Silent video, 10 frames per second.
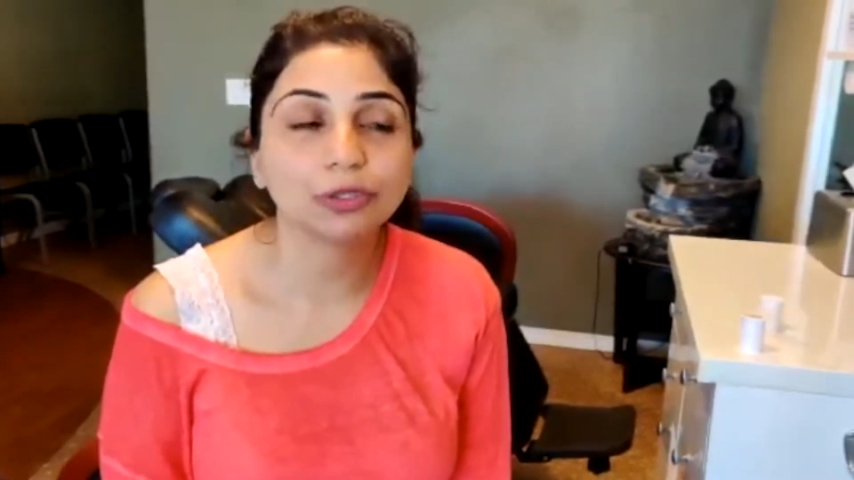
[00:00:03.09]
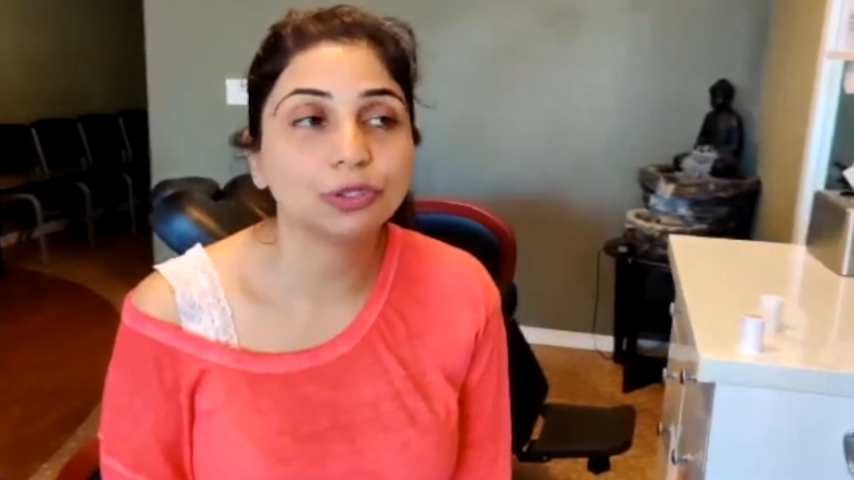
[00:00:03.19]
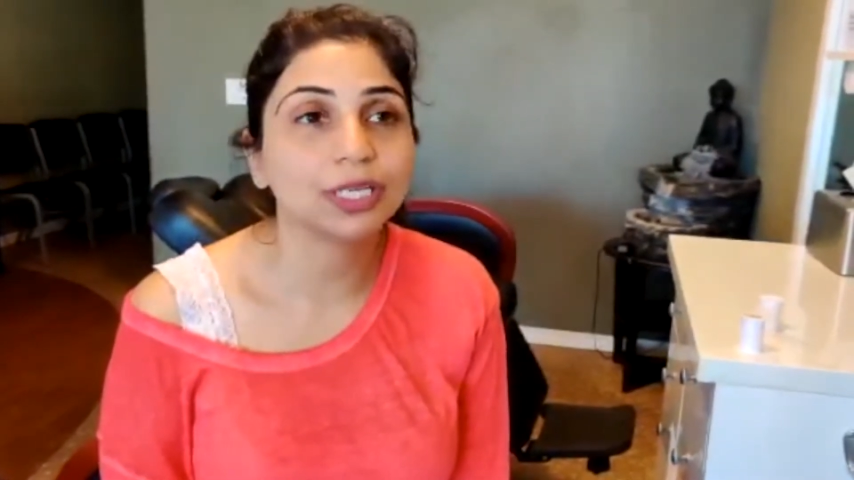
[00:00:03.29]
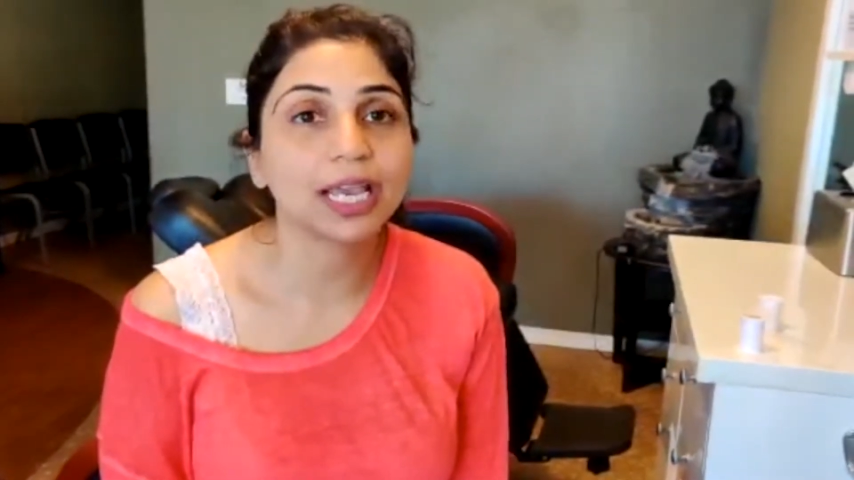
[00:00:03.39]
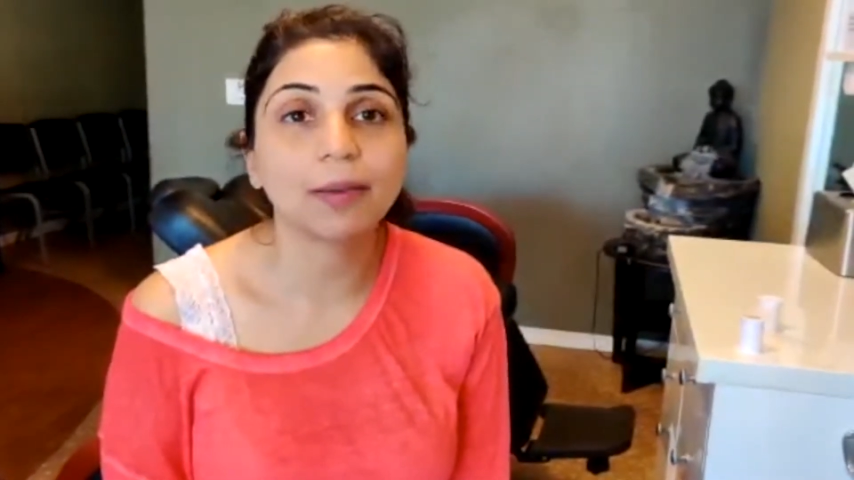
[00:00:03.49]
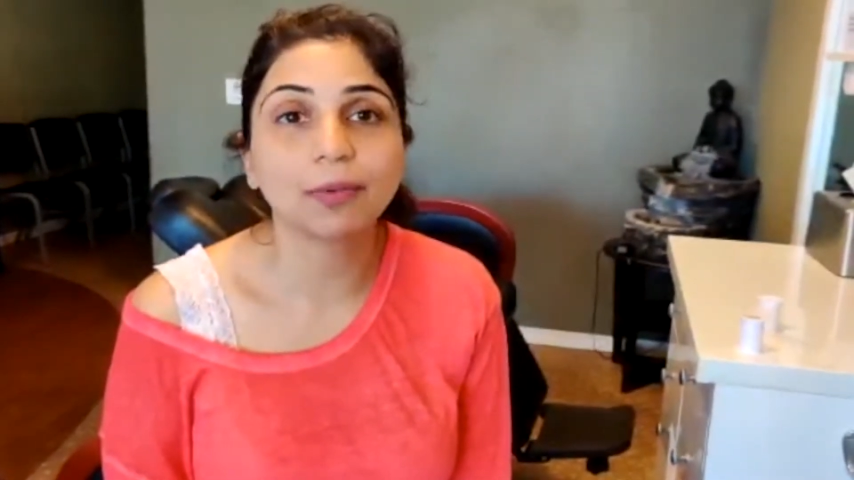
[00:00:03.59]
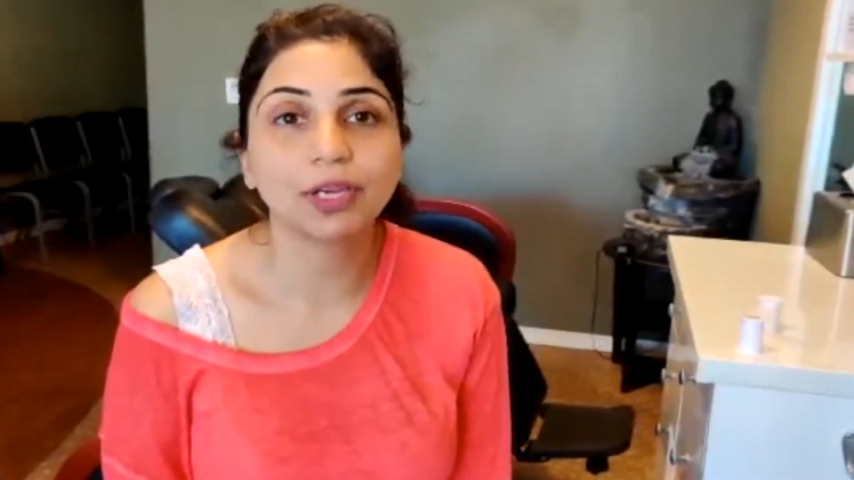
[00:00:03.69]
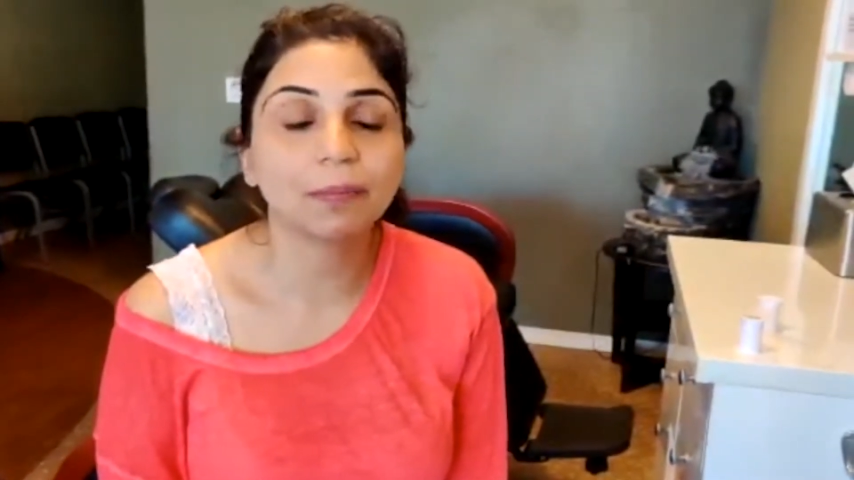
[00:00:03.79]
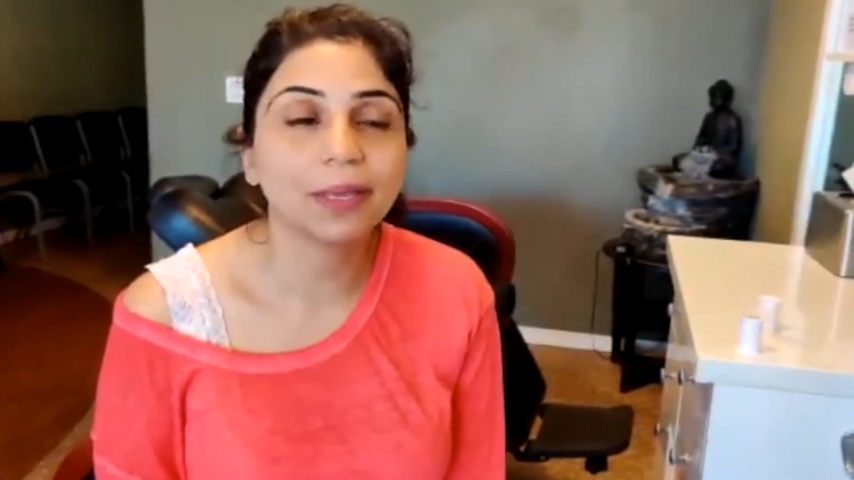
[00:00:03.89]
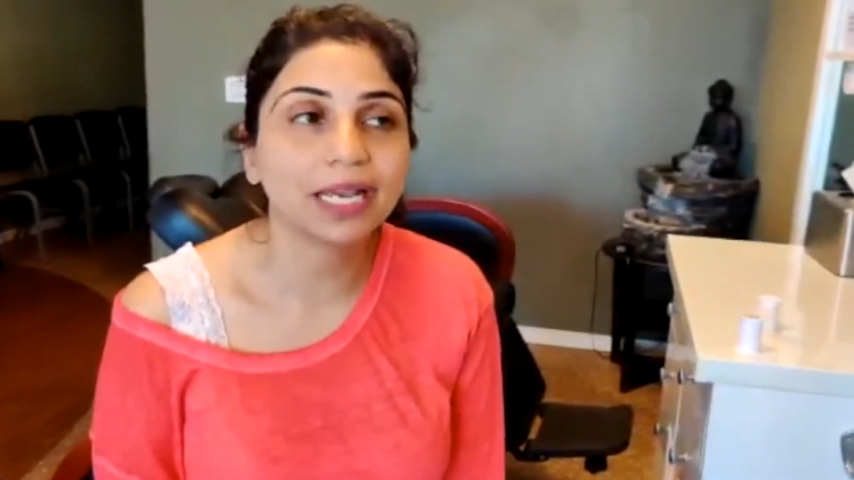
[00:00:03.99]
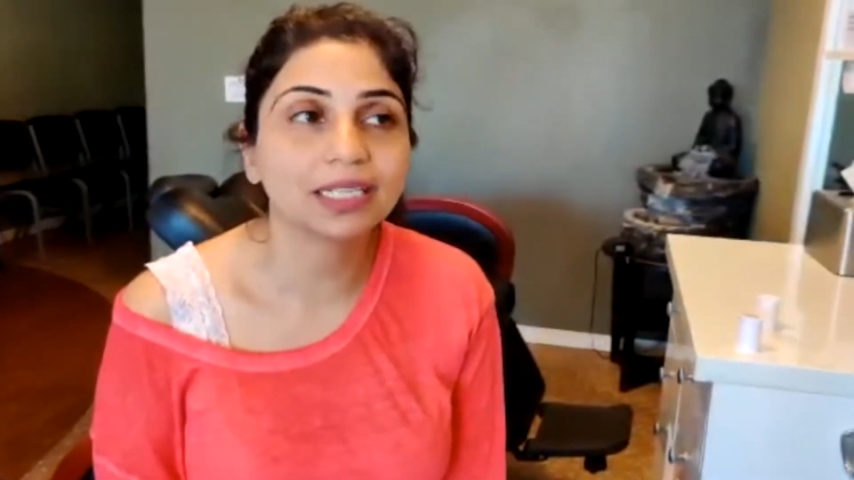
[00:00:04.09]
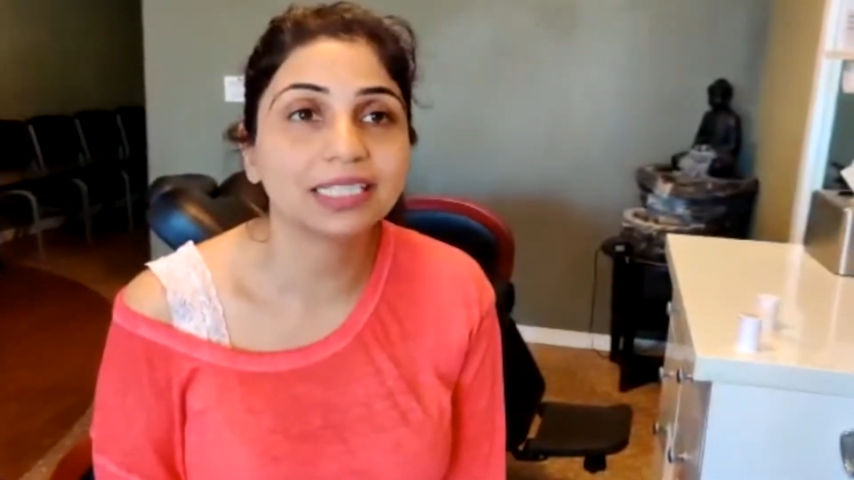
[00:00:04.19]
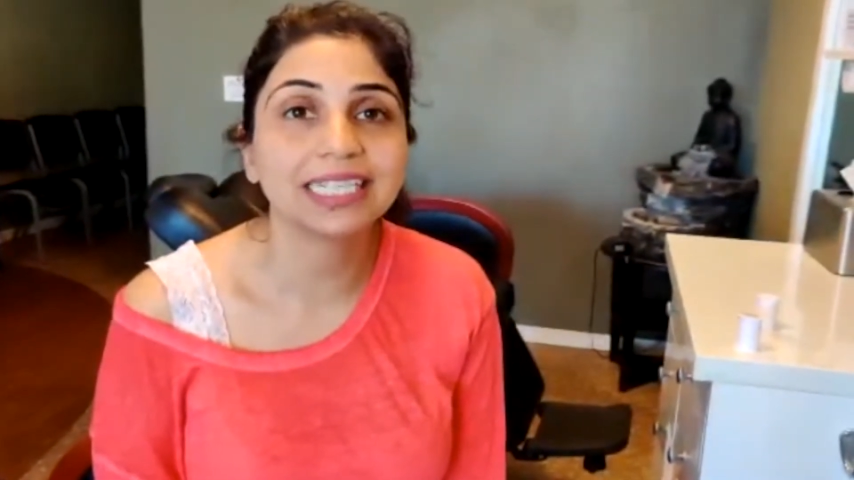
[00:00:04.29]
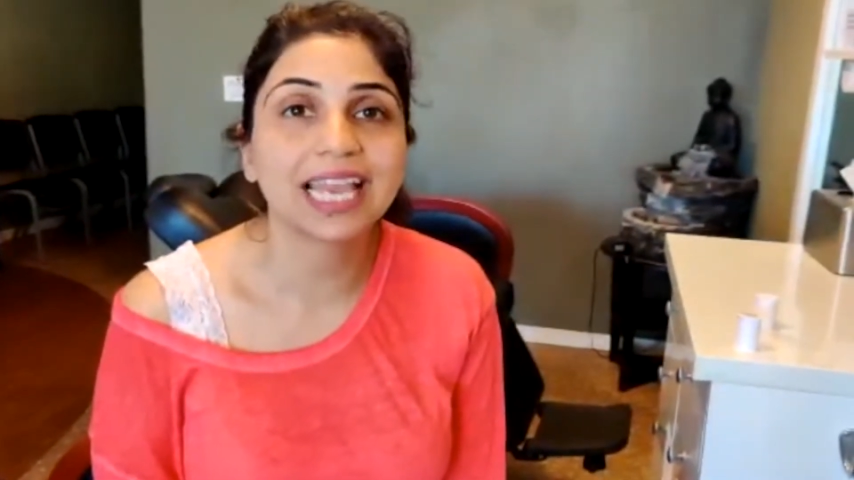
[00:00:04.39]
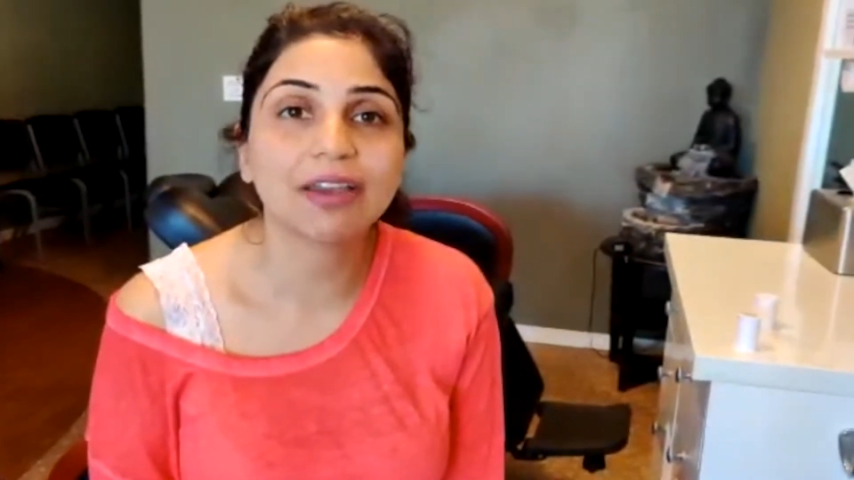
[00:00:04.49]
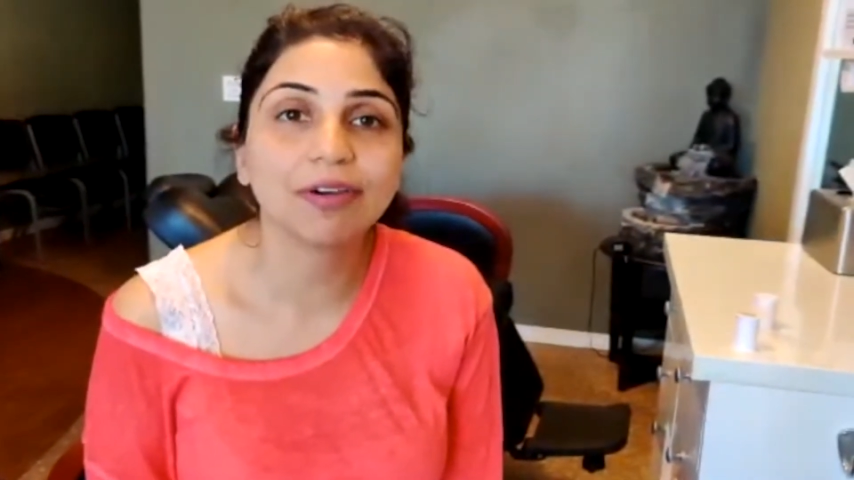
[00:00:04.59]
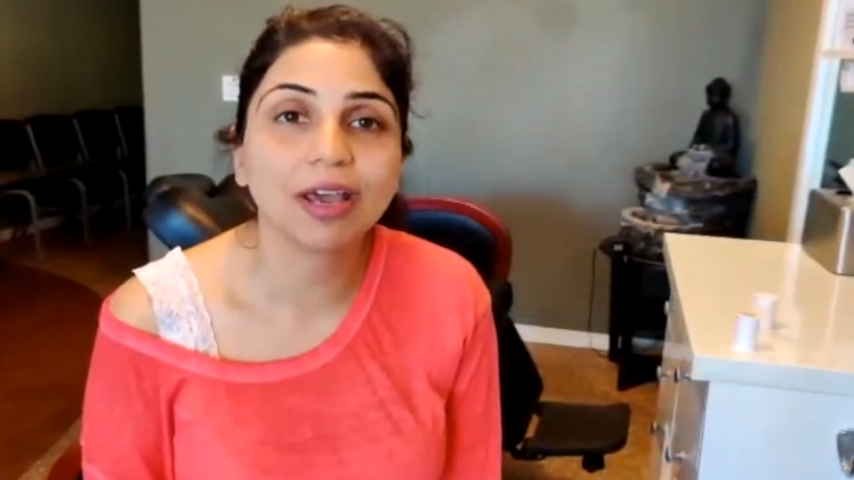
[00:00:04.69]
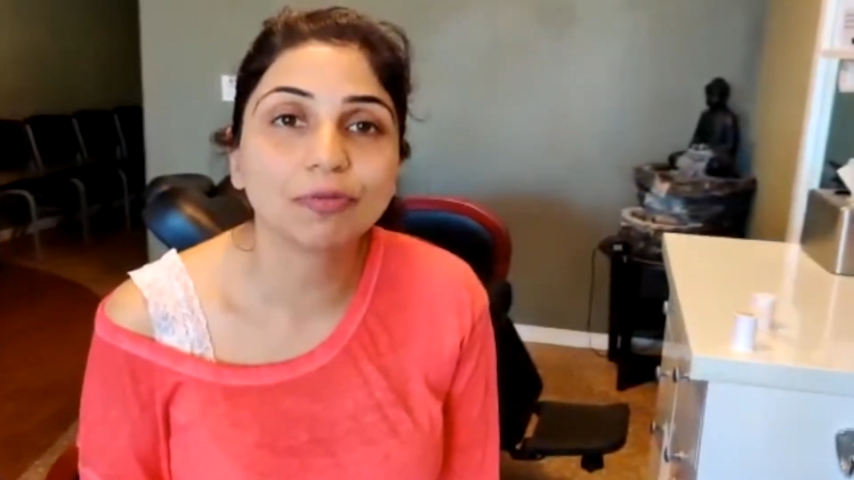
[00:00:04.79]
Today I'm gonna make a DIY